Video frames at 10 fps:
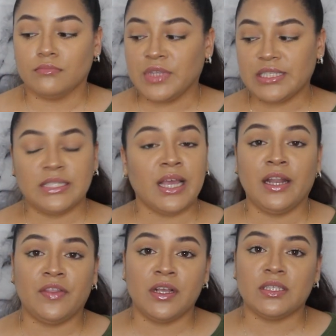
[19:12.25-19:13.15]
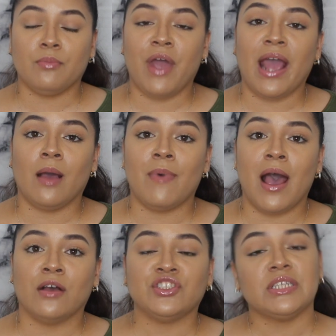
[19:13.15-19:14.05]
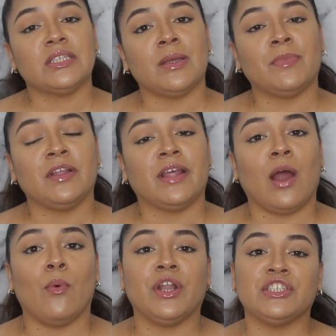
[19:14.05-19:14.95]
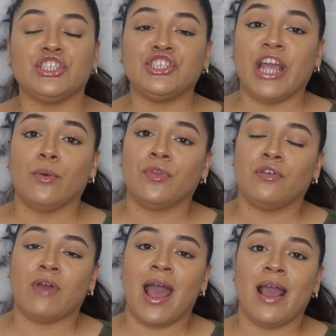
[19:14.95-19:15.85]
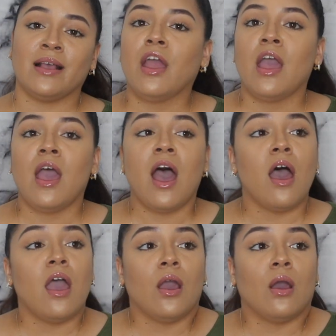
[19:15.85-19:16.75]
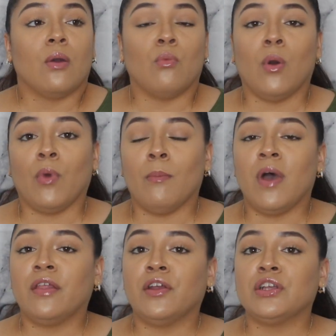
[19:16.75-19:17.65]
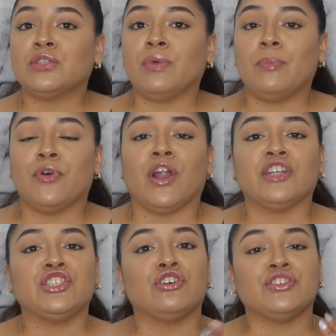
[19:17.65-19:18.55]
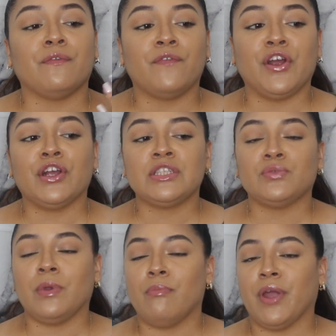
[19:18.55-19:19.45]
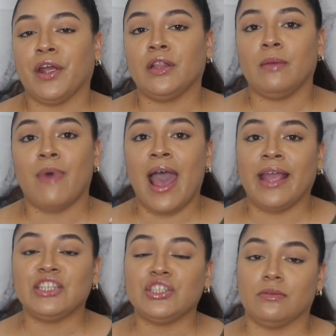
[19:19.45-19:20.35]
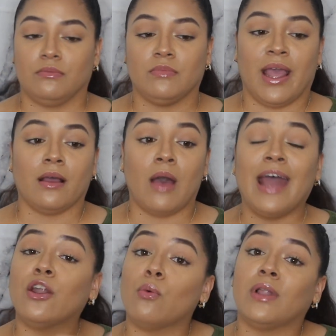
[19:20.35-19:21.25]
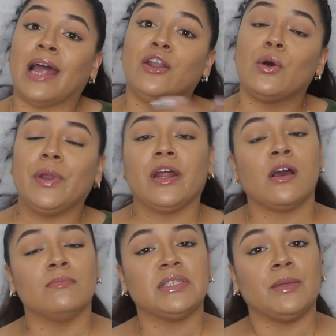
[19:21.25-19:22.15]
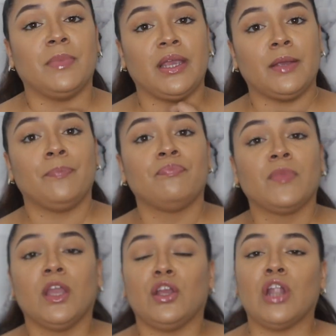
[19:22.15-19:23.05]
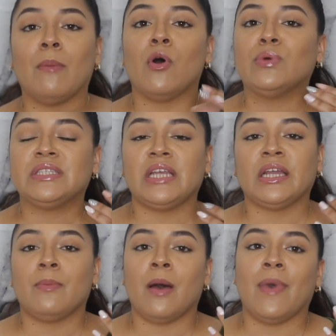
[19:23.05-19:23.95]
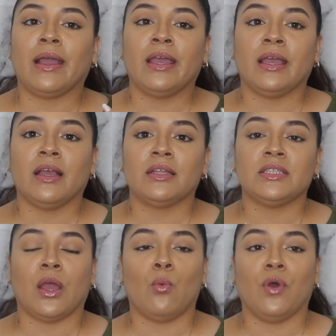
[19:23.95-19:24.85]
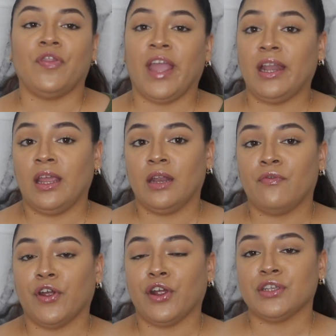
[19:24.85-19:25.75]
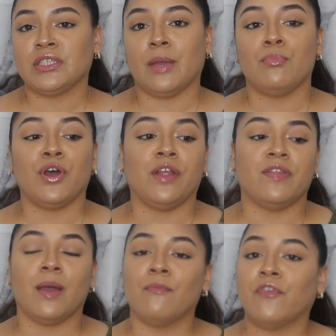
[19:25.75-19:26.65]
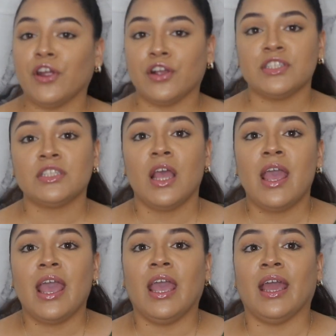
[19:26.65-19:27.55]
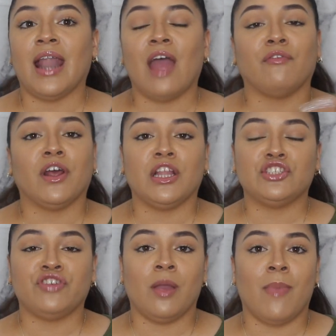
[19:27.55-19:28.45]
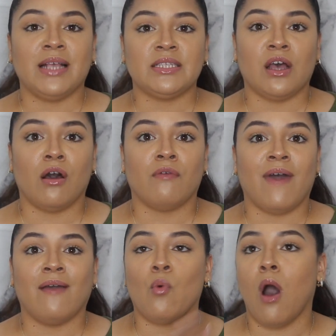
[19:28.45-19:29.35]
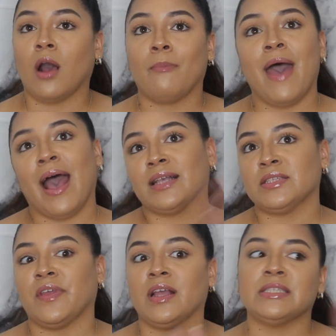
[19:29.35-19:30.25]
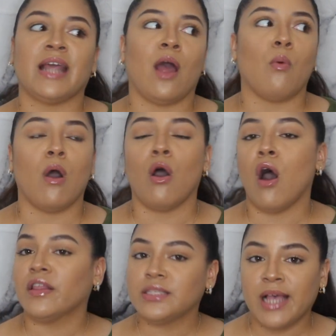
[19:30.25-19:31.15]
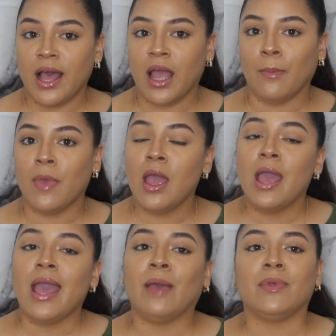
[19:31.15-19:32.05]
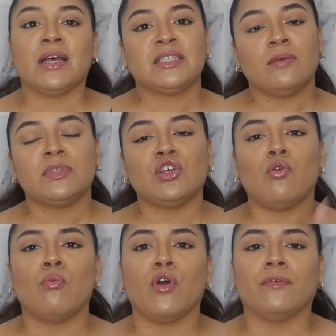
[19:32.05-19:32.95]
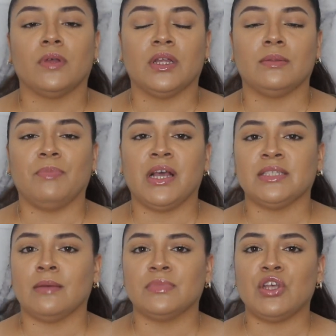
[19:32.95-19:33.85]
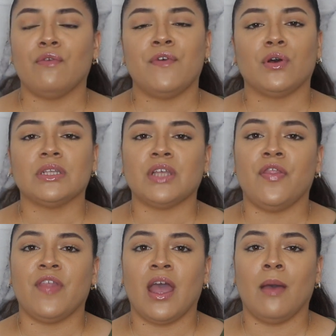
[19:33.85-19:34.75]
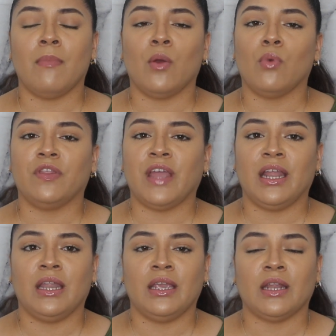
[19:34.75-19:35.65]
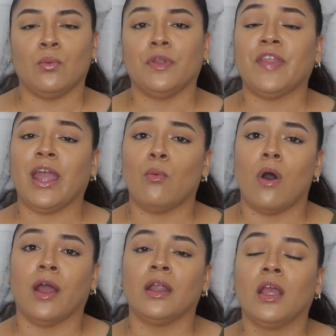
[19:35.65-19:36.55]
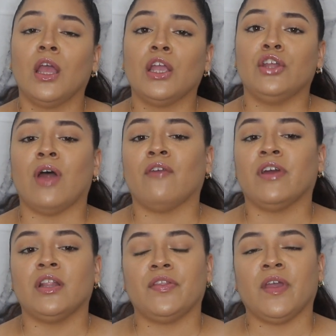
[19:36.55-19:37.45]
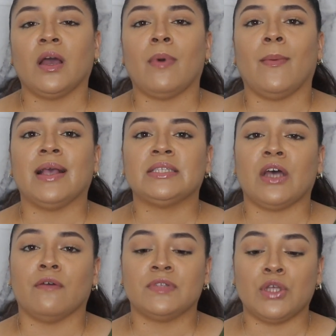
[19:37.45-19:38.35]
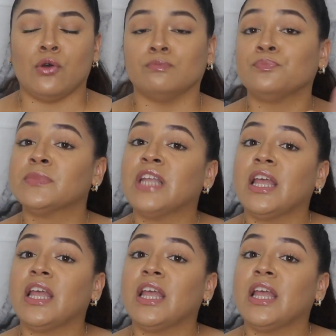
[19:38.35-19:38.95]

this is anything to brag about. Just something that I wanted to share with you guys. When we're mothers, we put our children first. We barely buy each, like, I know when it comes to me, you know, I'm always thinking about my kids and what they need first and putting them first. And I really treat myself. I walk past things that I want all the time. And because I'm so focused on them and what they need and what they want, you know, I really think about myself. So